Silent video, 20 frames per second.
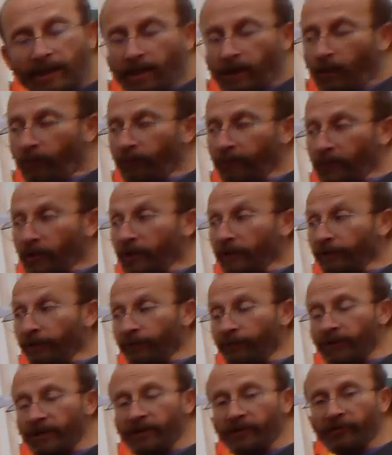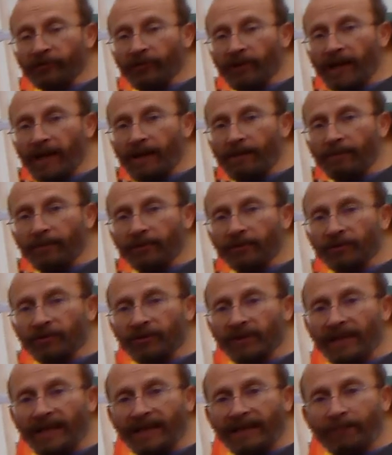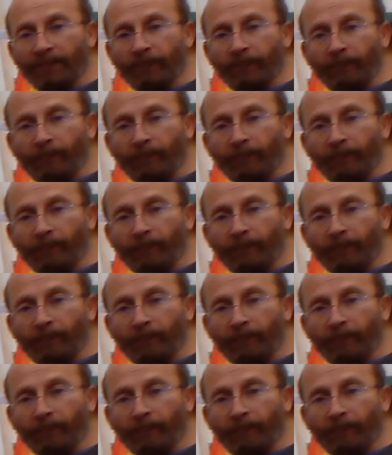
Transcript: Hopefully you can freeze frame to see any